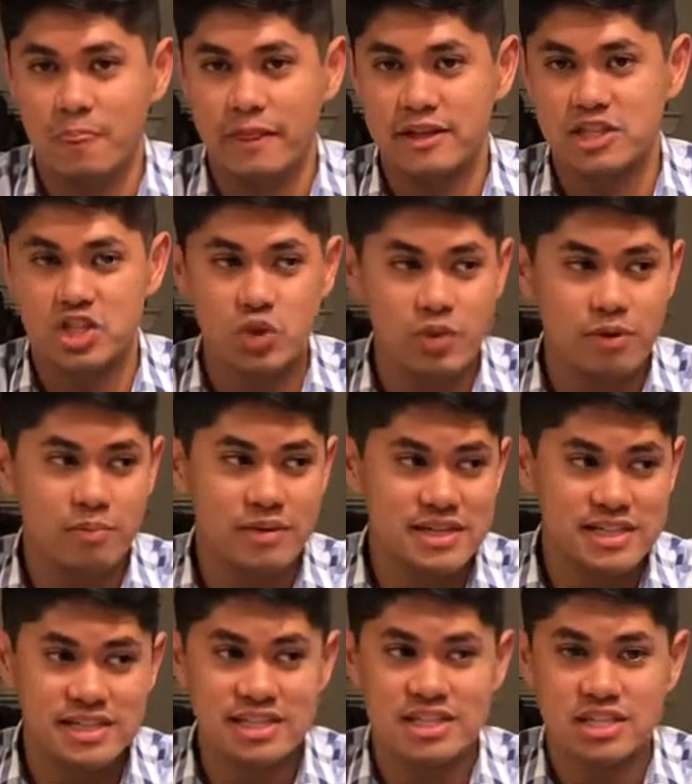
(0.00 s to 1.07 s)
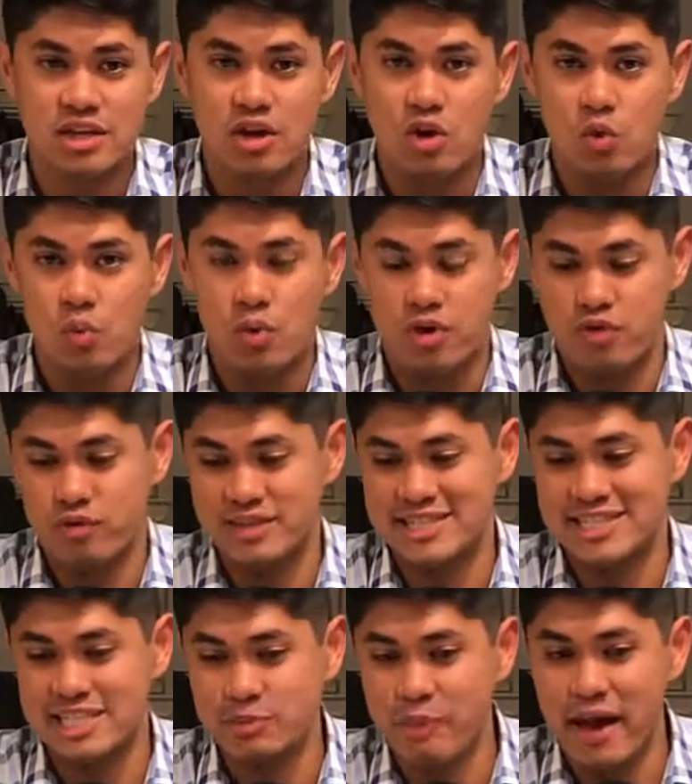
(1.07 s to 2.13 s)
it's doing business with
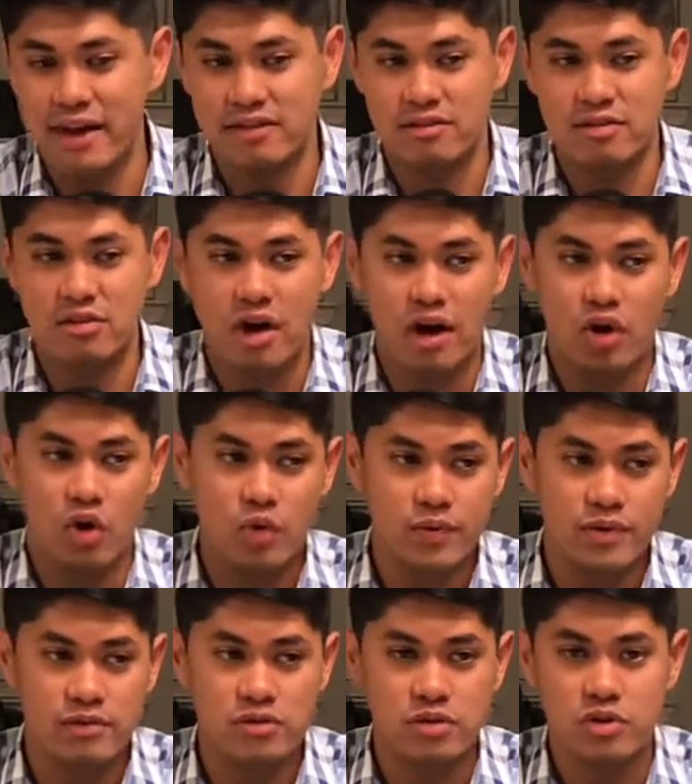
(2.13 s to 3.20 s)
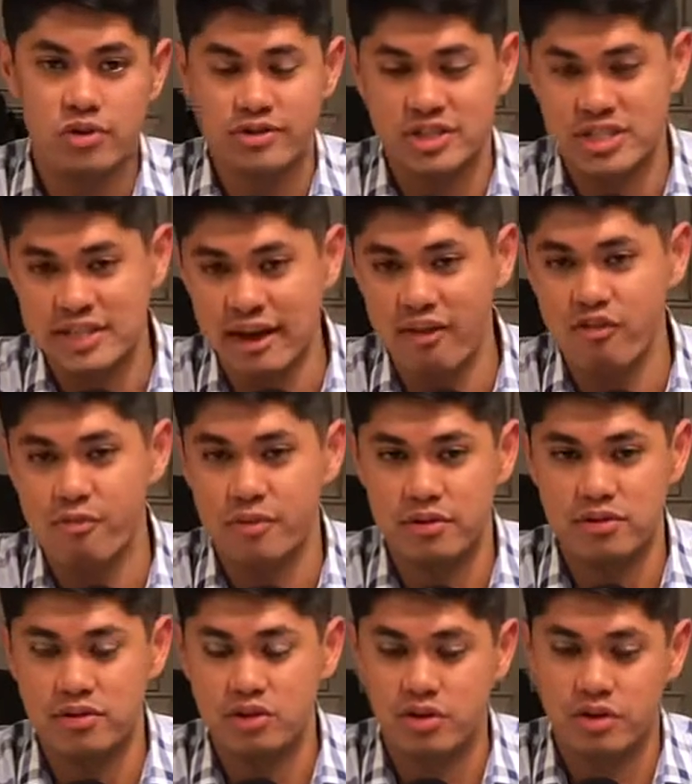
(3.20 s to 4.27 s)
respect not only to yourself, but
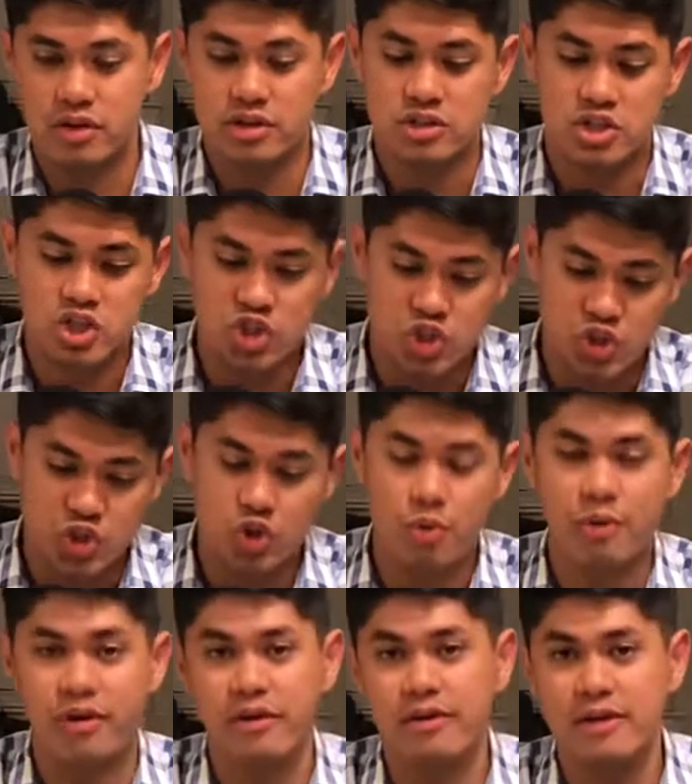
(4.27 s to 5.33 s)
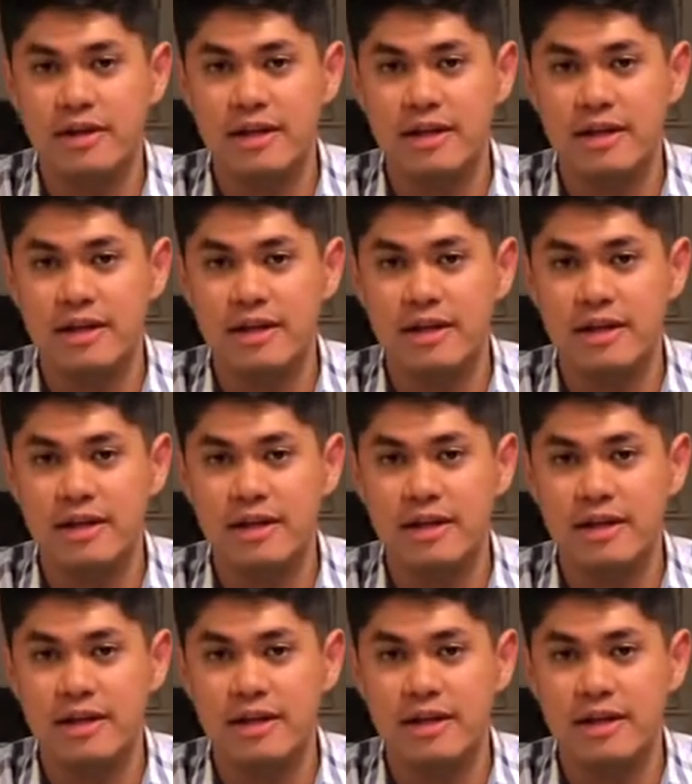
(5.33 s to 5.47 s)
to your consumer.